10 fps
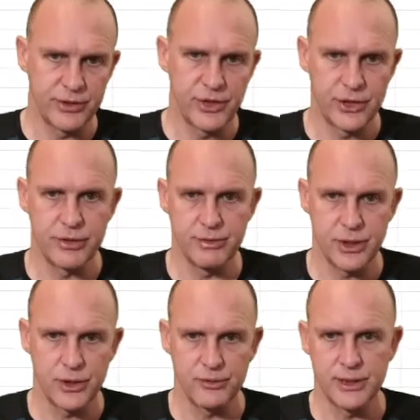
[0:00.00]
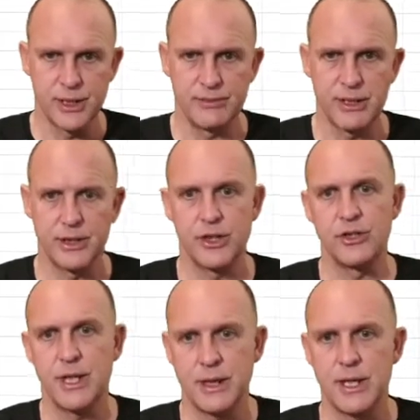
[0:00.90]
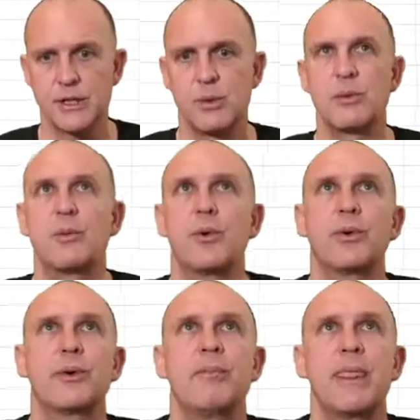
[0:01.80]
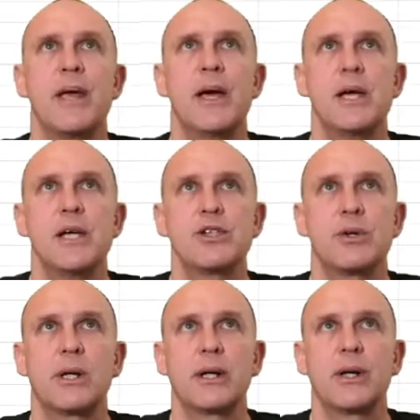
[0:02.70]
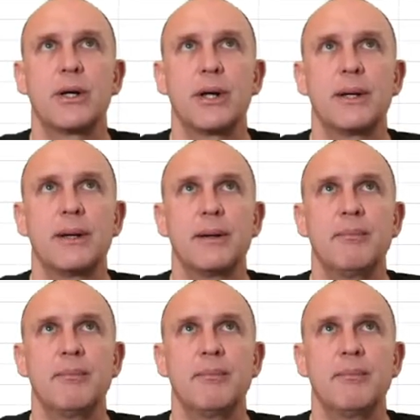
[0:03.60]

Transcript: the result for the data validation, and that's what we want. So I click OK here,